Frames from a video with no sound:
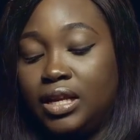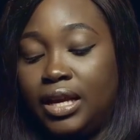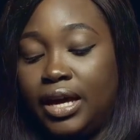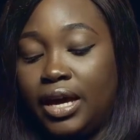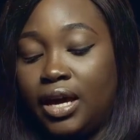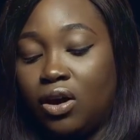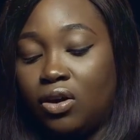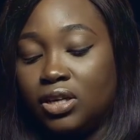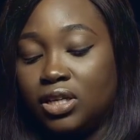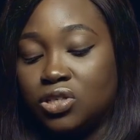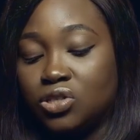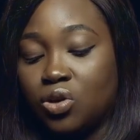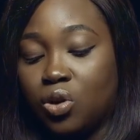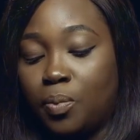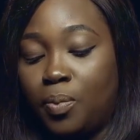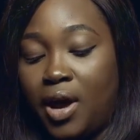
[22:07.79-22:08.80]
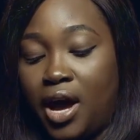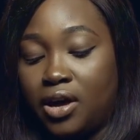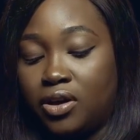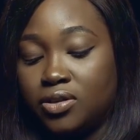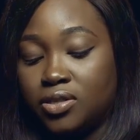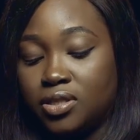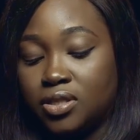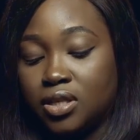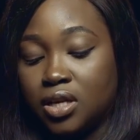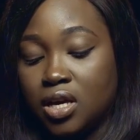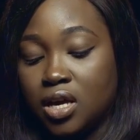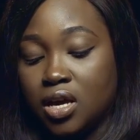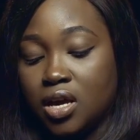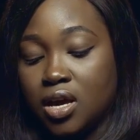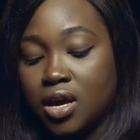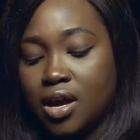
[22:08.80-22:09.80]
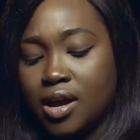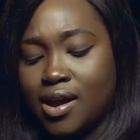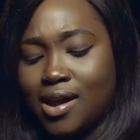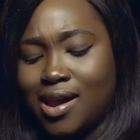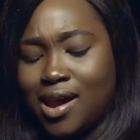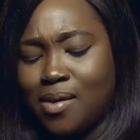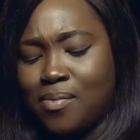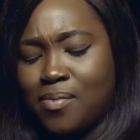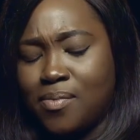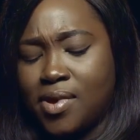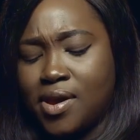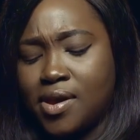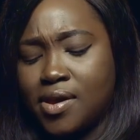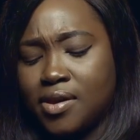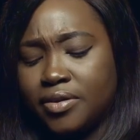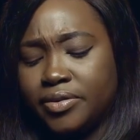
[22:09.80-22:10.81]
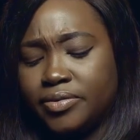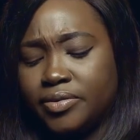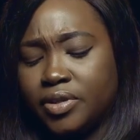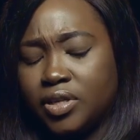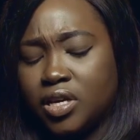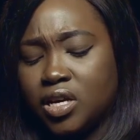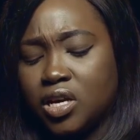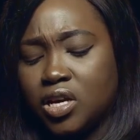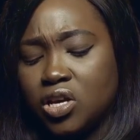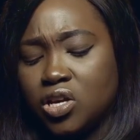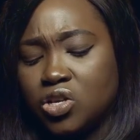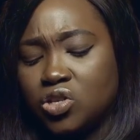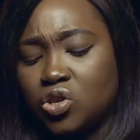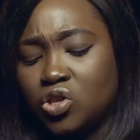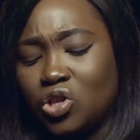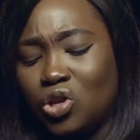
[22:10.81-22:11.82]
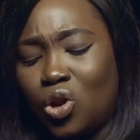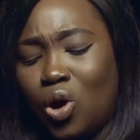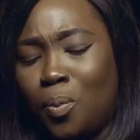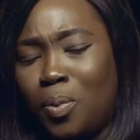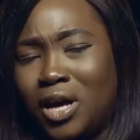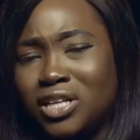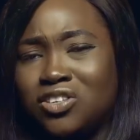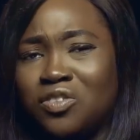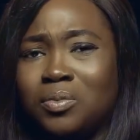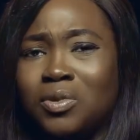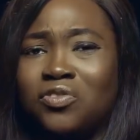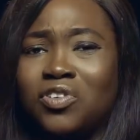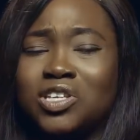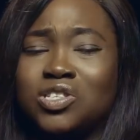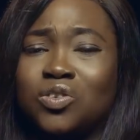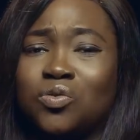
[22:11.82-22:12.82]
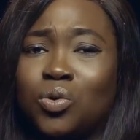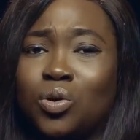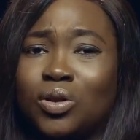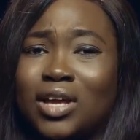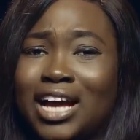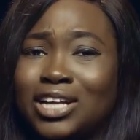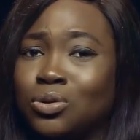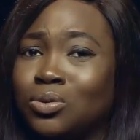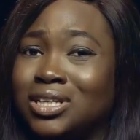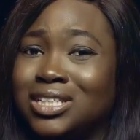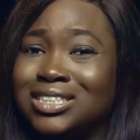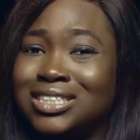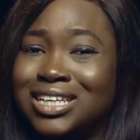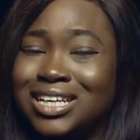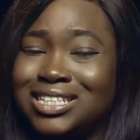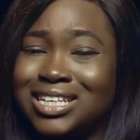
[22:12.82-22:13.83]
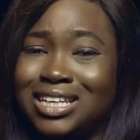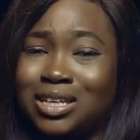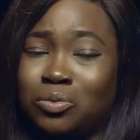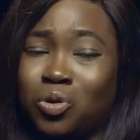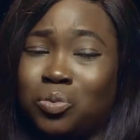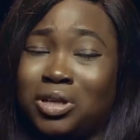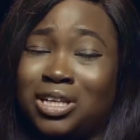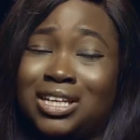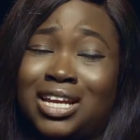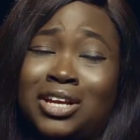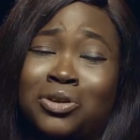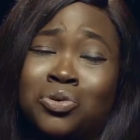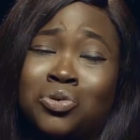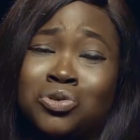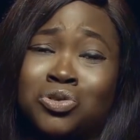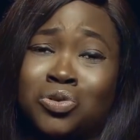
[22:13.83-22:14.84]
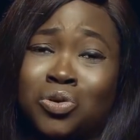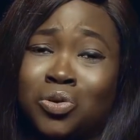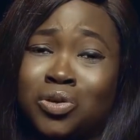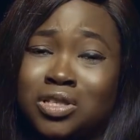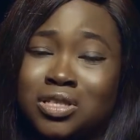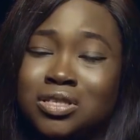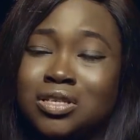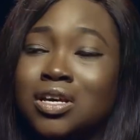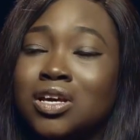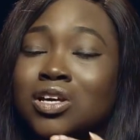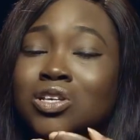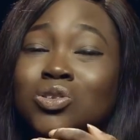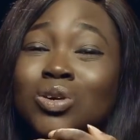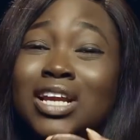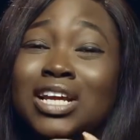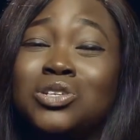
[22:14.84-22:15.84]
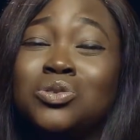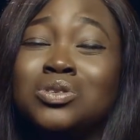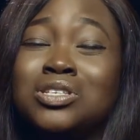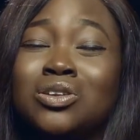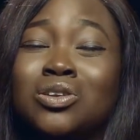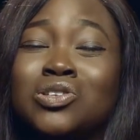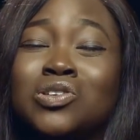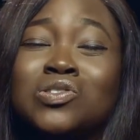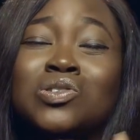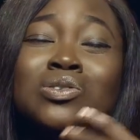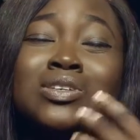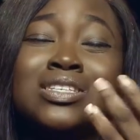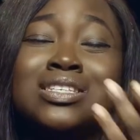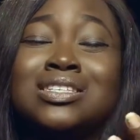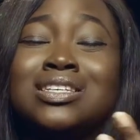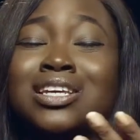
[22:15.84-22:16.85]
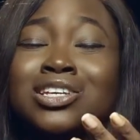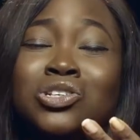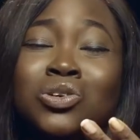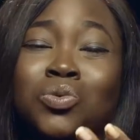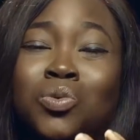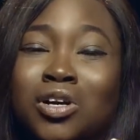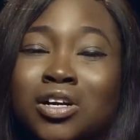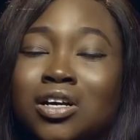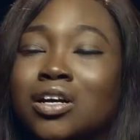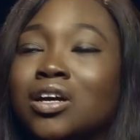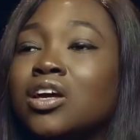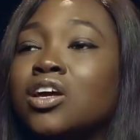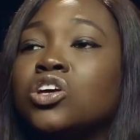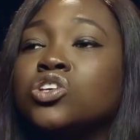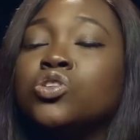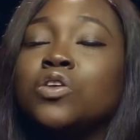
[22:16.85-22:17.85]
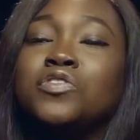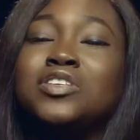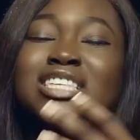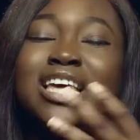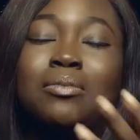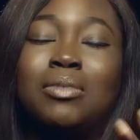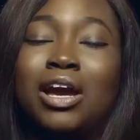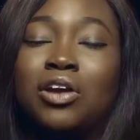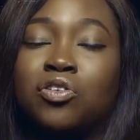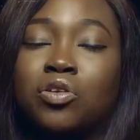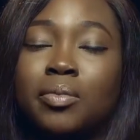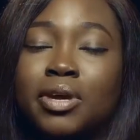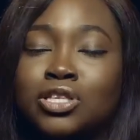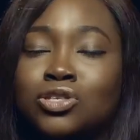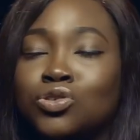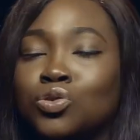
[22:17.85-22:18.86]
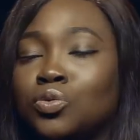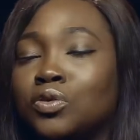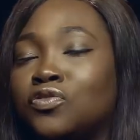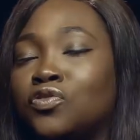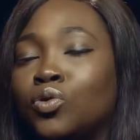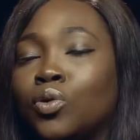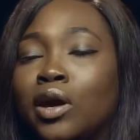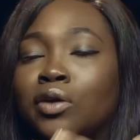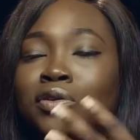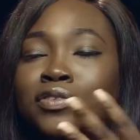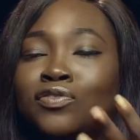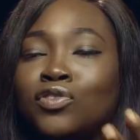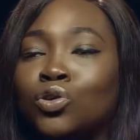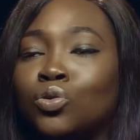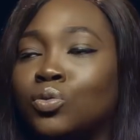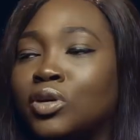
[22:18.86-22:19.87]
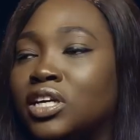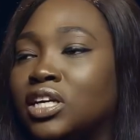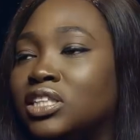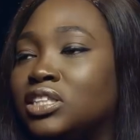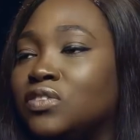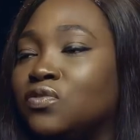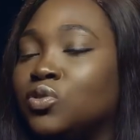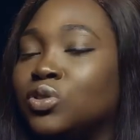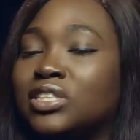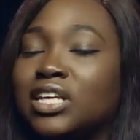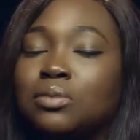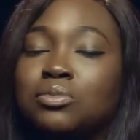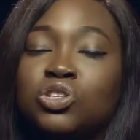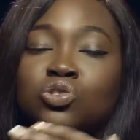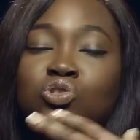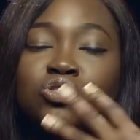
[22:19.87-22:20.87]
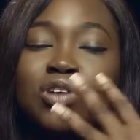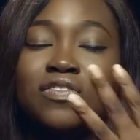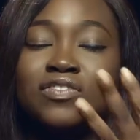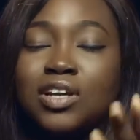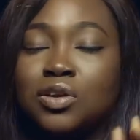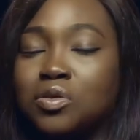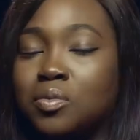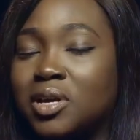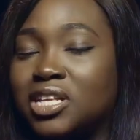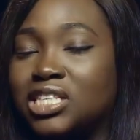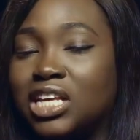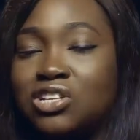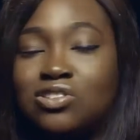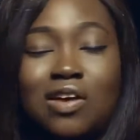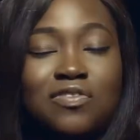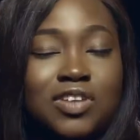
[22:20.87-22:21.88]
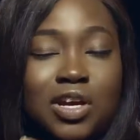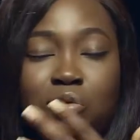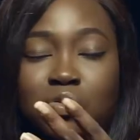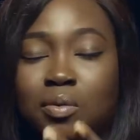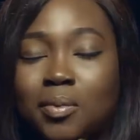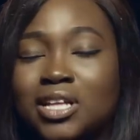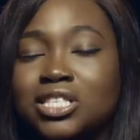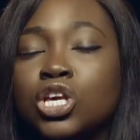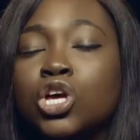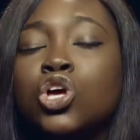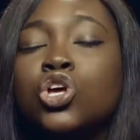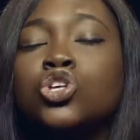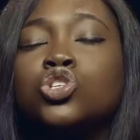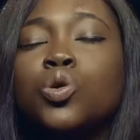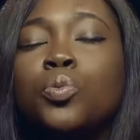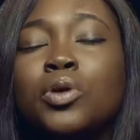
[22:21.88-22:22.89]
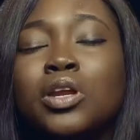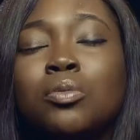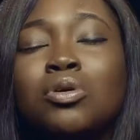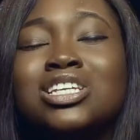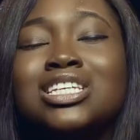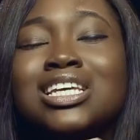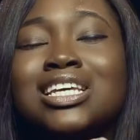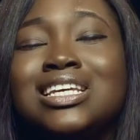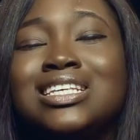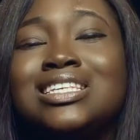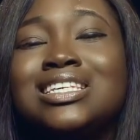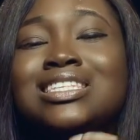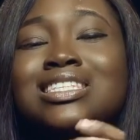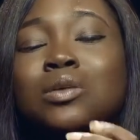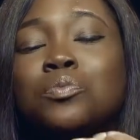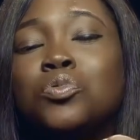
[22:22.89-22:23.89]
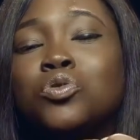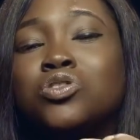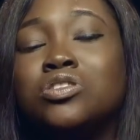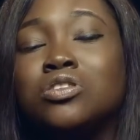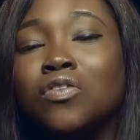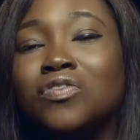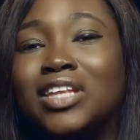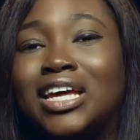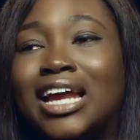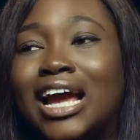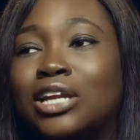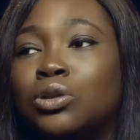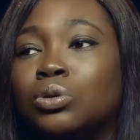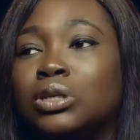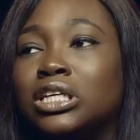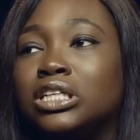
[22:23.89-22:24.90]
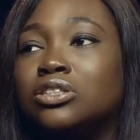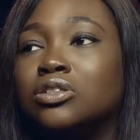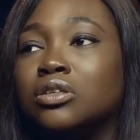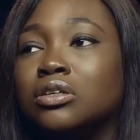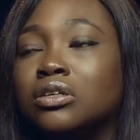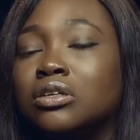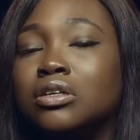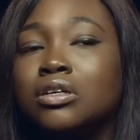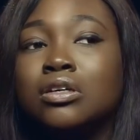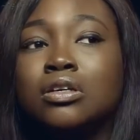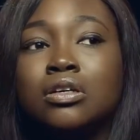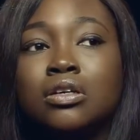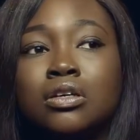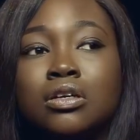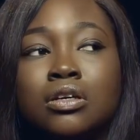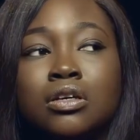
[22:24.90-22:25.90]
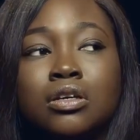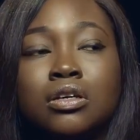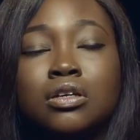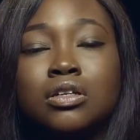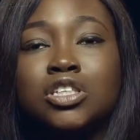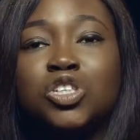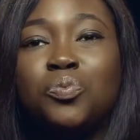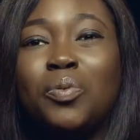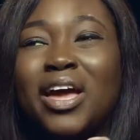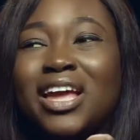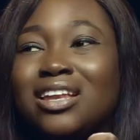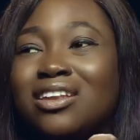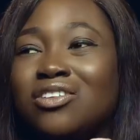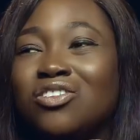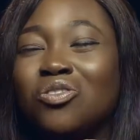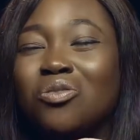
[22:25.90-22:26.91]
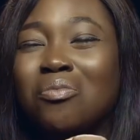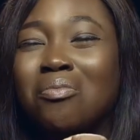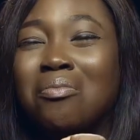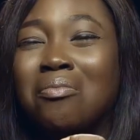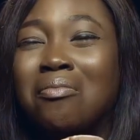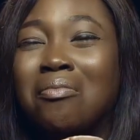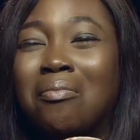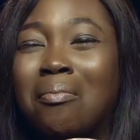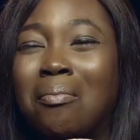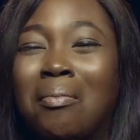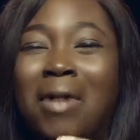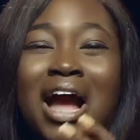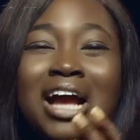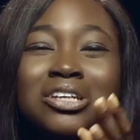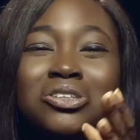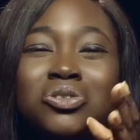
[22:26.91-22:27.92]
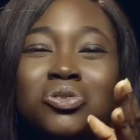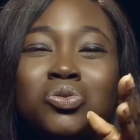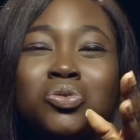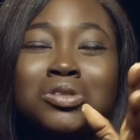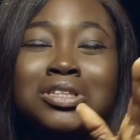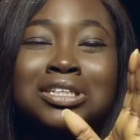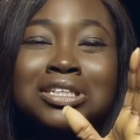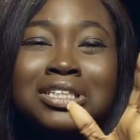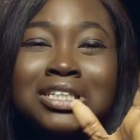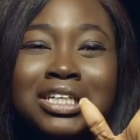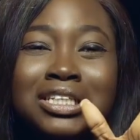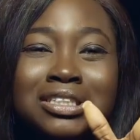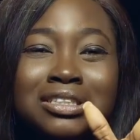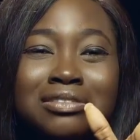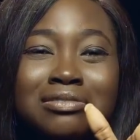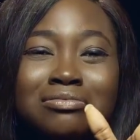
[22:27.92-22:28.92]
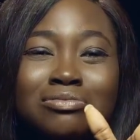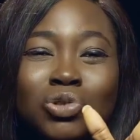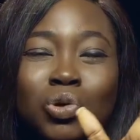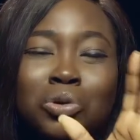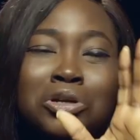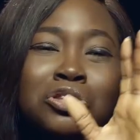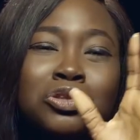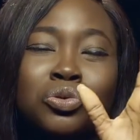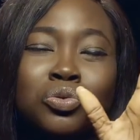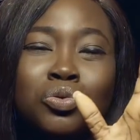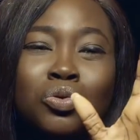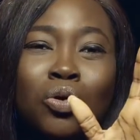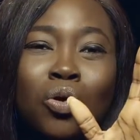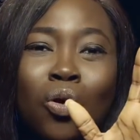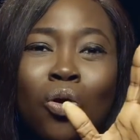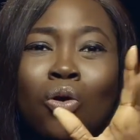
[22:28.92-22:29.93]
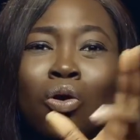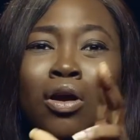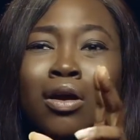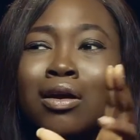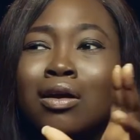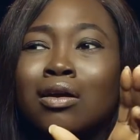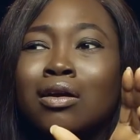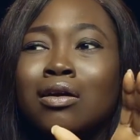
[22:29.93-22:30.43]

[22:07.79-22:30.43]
the lay underscore pious. Um, so the law part of me, first of all, I don't litigate anymore, meaning I don't go to court. So all I do is a lot of solicitation work. So if you send me agreements to review, I review it. If you send me to draft agreements, I draft agreements. So pretty much easy, simple stuff that I don't need to spend max two, three days going through or